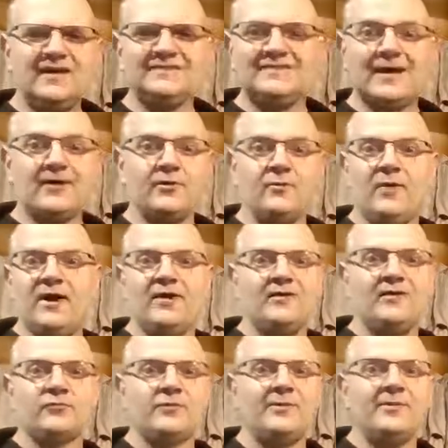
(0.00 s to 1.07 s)
it's out of the way. I
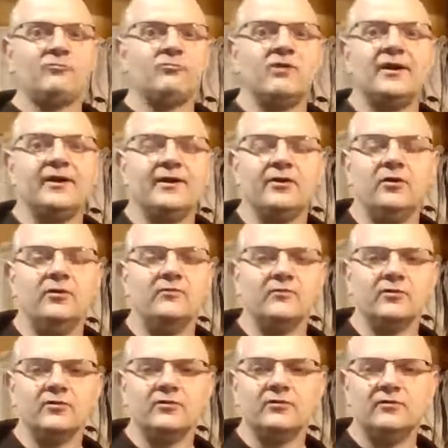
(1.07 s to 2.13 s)
don't have to worry about running it
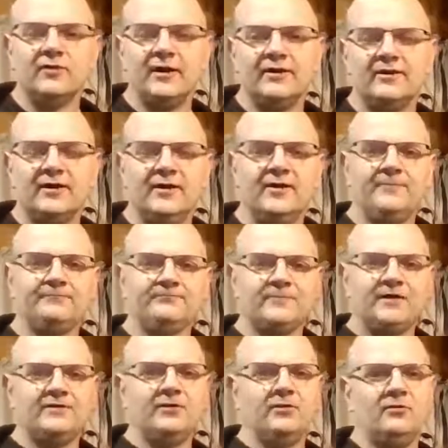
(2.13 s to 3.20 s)
over. Like uh,
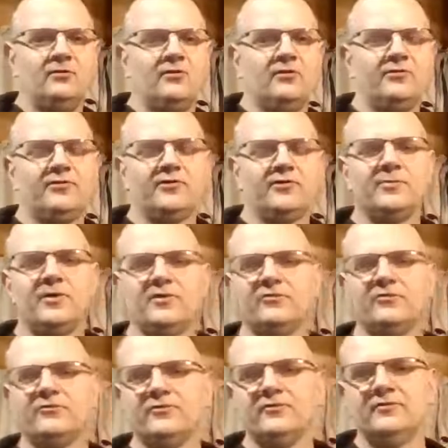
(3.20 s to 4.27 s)
I did a little third
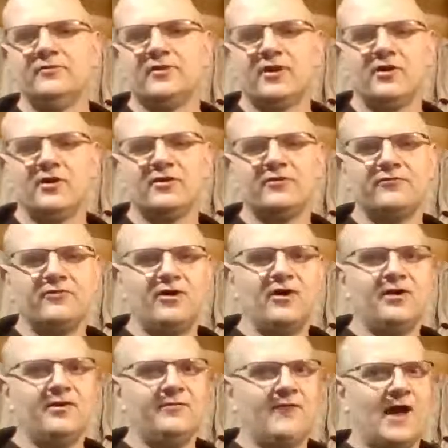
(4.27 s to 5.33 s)
person in
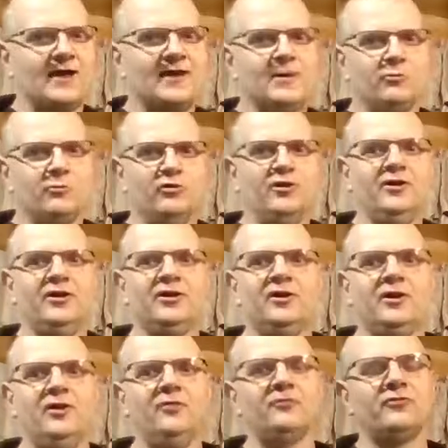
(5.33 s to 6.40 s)
Arkansas, and I came really
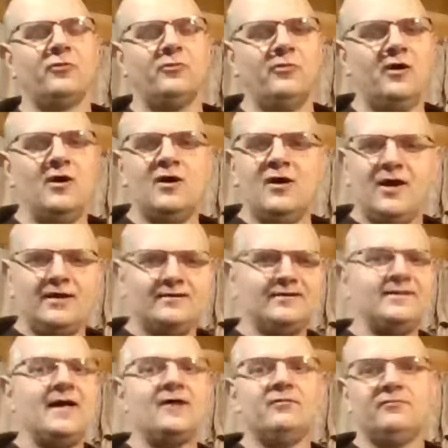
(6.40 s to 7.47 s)
close on. I
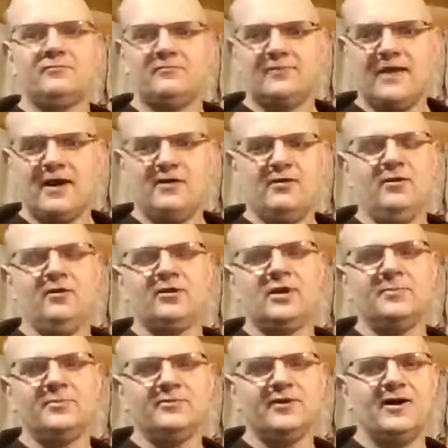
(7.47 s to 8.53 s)
did that downhill a
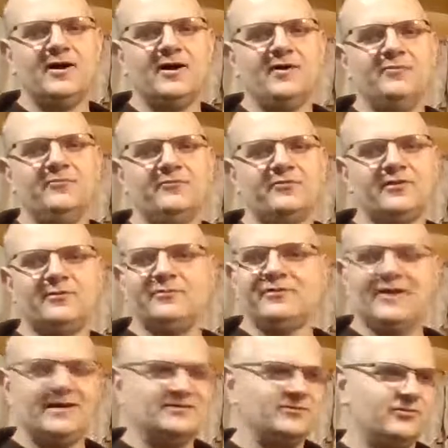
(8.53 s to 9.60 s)
couple times. It was
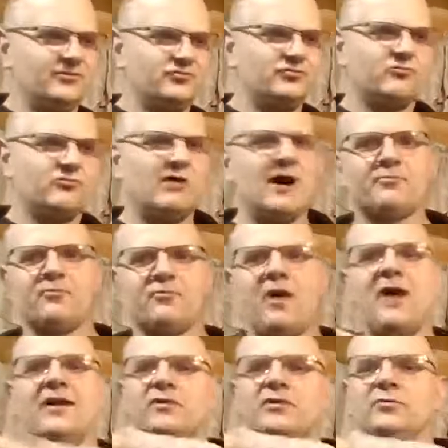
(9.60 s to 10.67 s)
a nice little drop
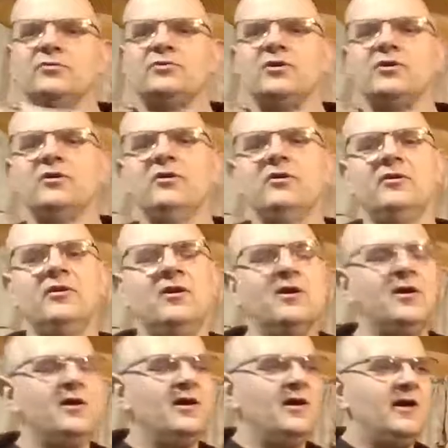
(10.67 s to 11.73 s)
right into a turn,
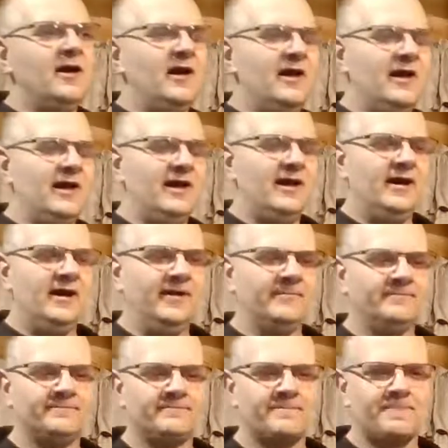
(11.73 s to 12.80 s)

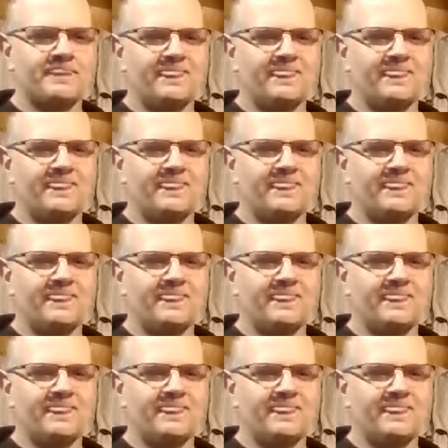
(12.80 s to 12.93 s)
and